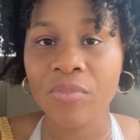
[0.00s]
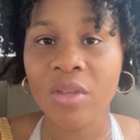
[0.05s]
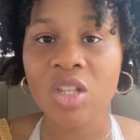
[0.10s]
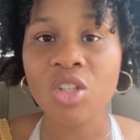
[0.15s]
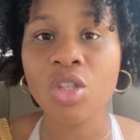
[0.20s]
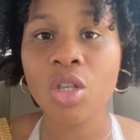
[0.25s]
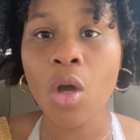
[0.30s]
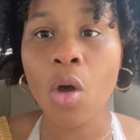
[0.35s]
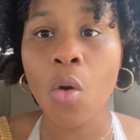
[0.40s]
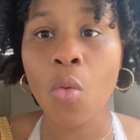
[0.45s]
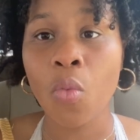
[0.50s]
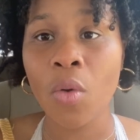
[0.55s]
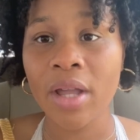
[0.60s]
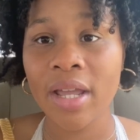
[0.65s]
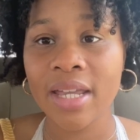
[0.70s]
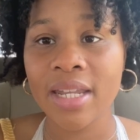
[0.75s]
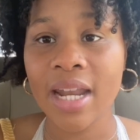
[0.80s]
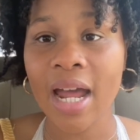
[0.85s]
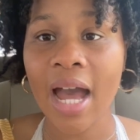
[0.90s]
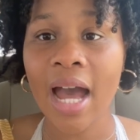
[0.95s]
So
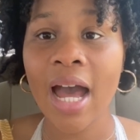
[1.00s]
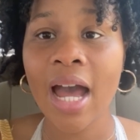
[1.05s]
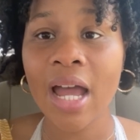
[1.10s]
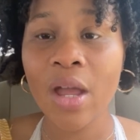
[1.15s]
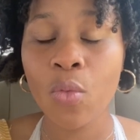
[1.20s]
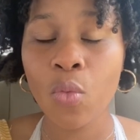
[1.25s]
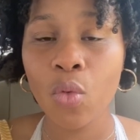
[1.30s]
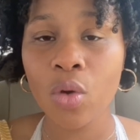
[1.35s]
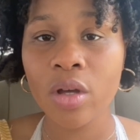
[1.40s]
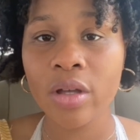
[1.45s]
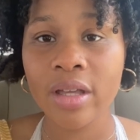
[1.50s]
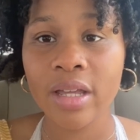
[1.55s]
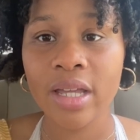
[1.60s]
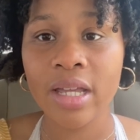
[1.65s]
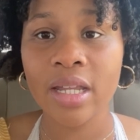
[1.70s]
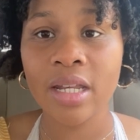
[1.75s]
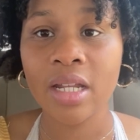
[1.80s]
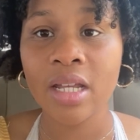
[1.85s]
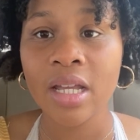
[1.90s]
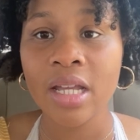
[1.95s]
when I
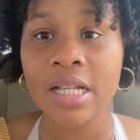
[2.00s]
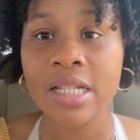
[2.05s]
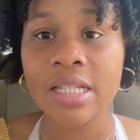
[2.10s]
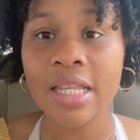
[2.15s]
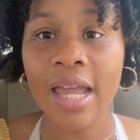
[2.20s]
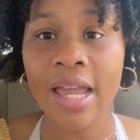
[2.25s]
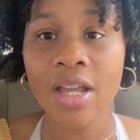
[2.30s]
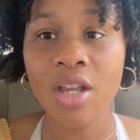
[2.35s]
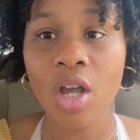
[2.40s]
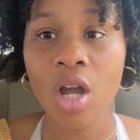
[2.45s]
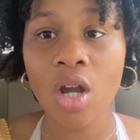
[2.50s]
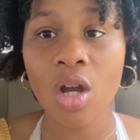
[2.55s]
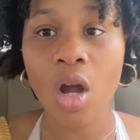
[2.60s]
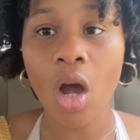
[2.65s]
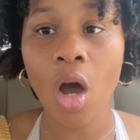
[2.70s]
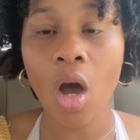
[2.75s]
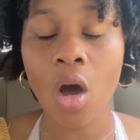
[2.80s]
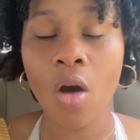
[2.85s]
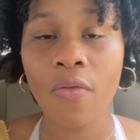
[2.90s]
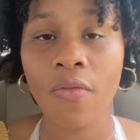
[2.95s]
would take her
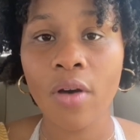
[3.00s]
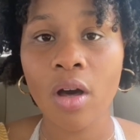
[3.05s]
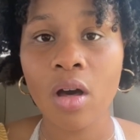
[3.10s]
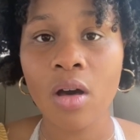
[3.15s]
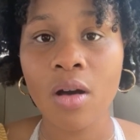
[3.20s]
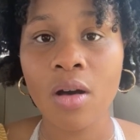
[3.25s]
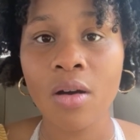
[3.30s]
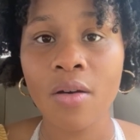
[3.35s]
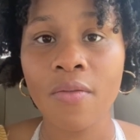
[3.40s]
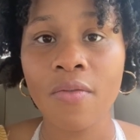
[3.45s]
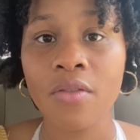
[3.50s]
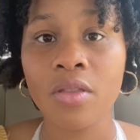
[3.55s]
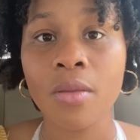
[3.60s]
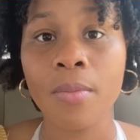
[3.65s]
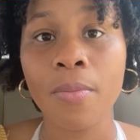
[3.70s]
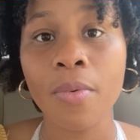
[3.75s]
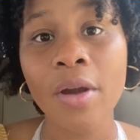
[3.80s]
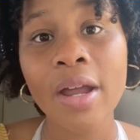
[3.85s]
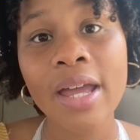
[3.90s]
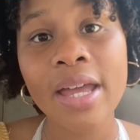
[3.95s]
off of the
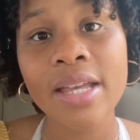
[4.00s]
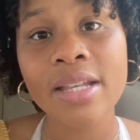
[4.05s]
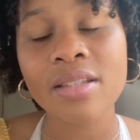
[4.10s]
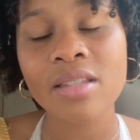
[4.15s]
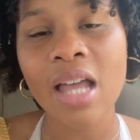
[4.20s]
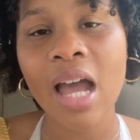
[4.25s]
breast,